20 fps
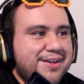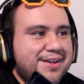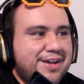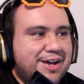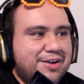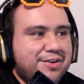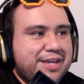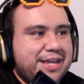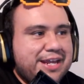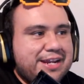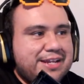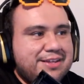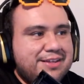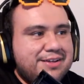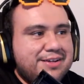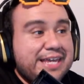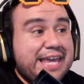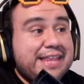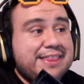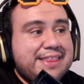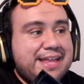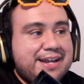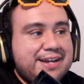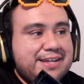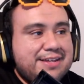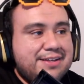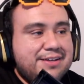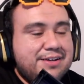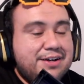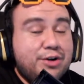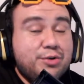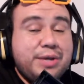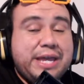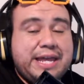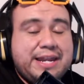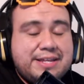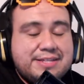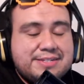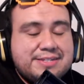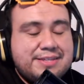I'll get
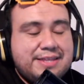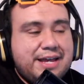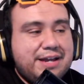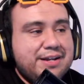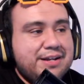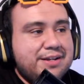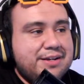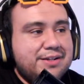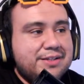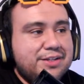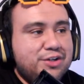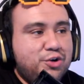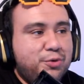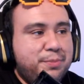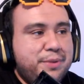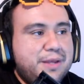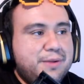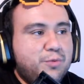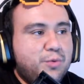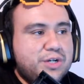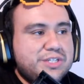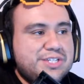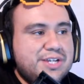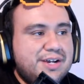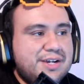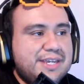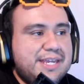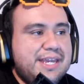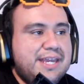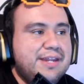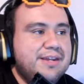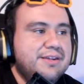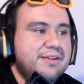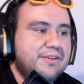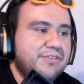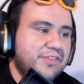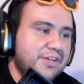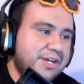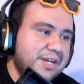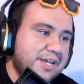into that in a little bit. We're talking
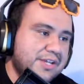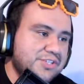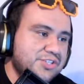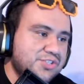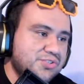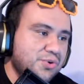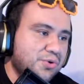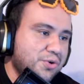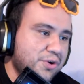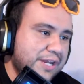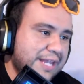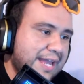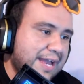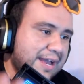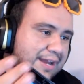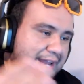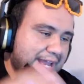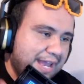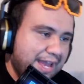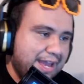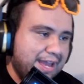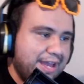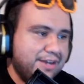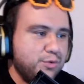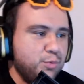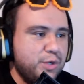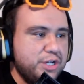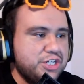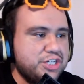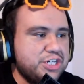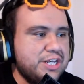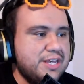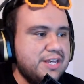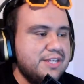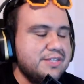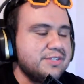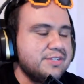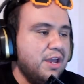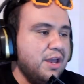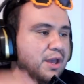the next story at hand, which
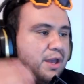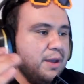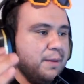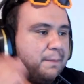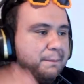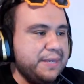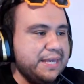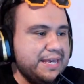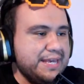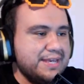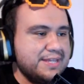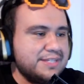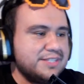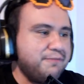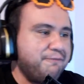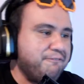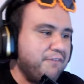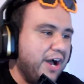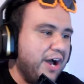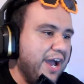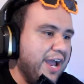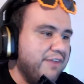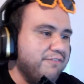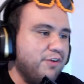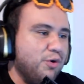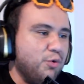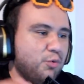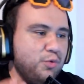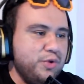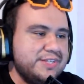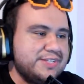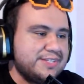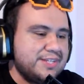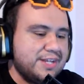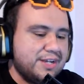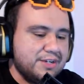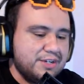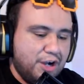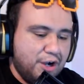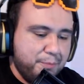is PS5
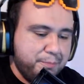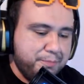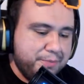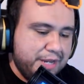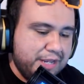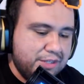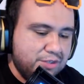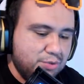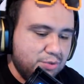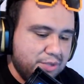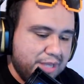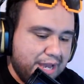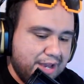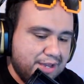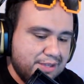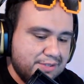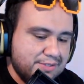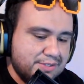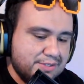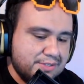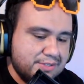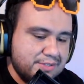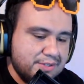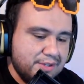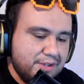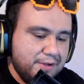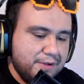restock update, you guys.